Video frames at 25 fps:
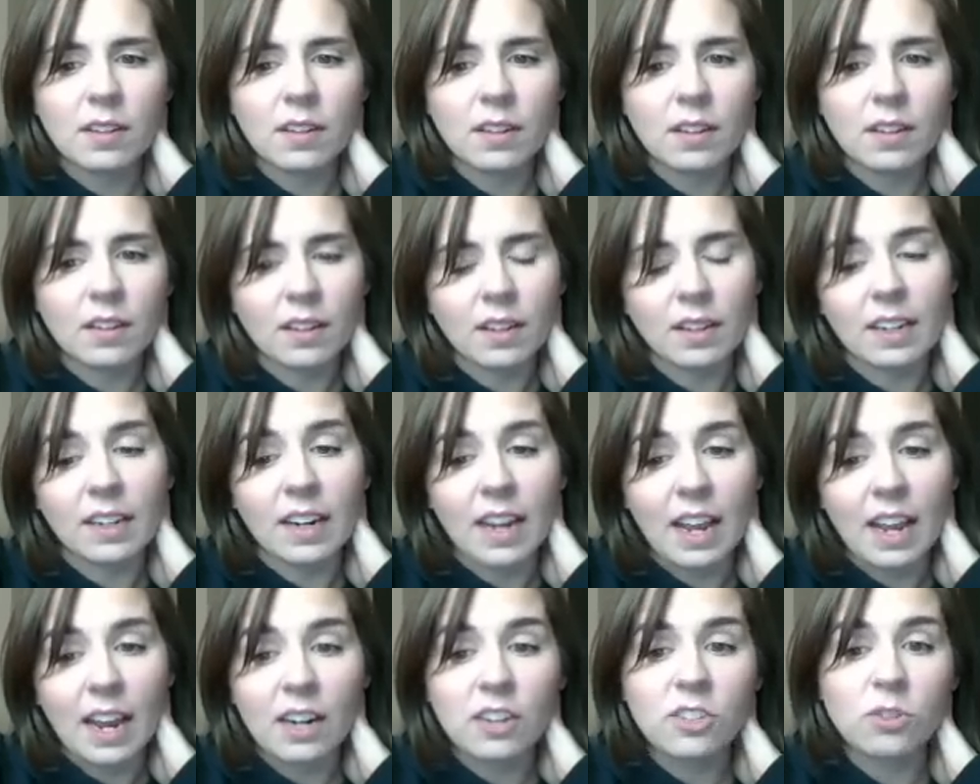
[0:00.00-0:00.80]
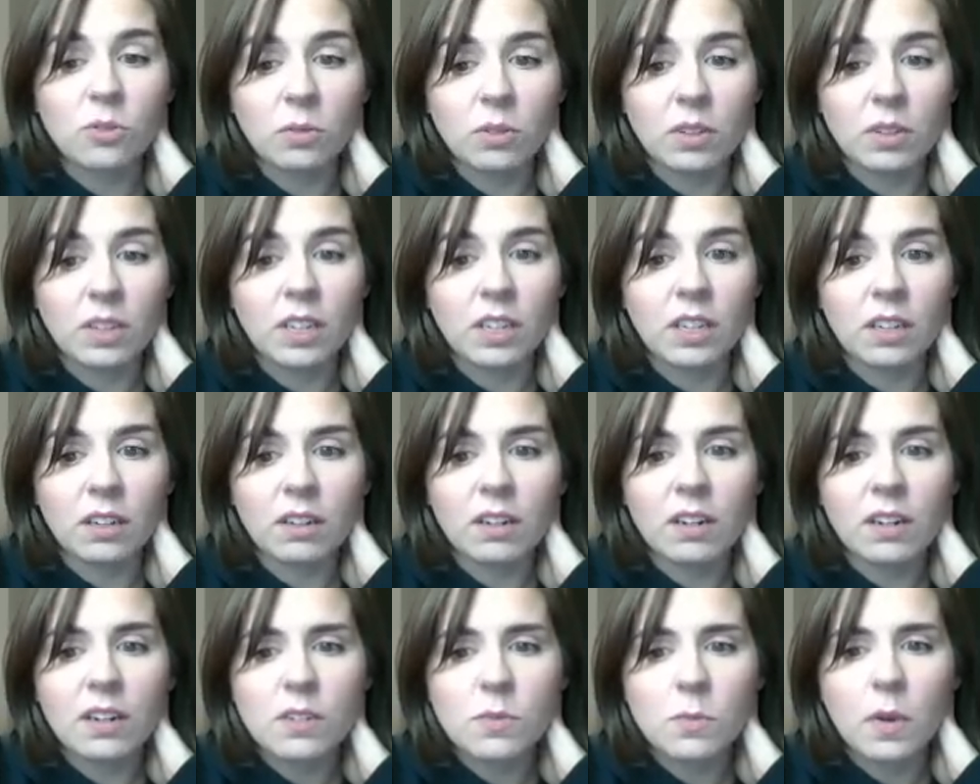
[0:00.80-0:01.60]
like an actual gear
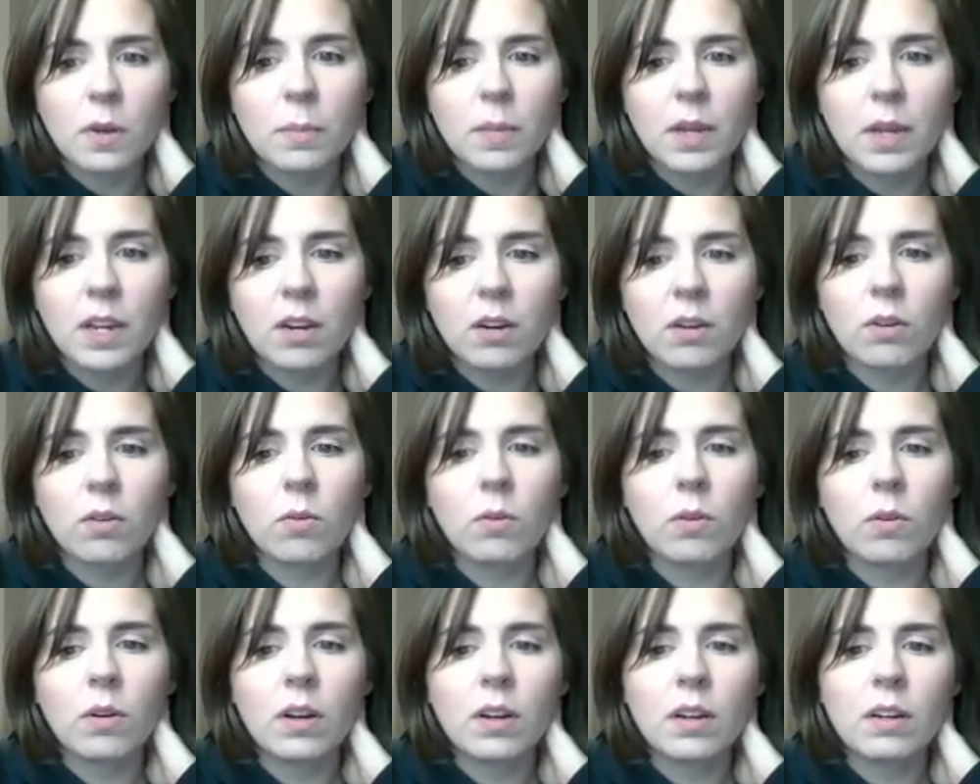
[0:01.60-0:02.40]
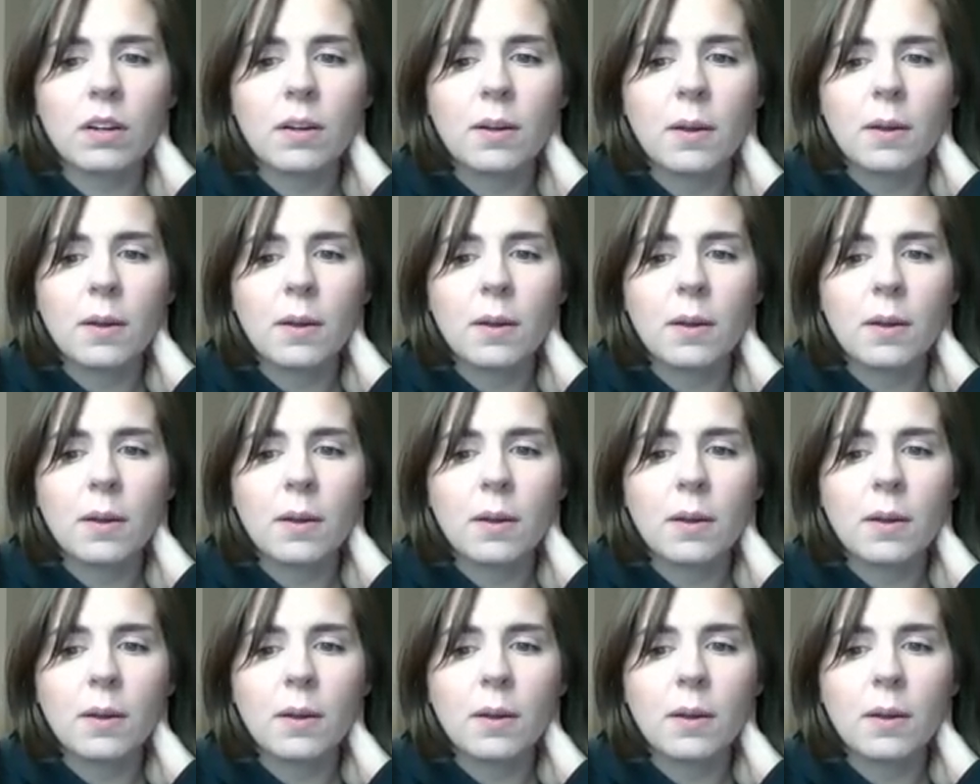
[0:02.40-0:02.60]
as my maker coin,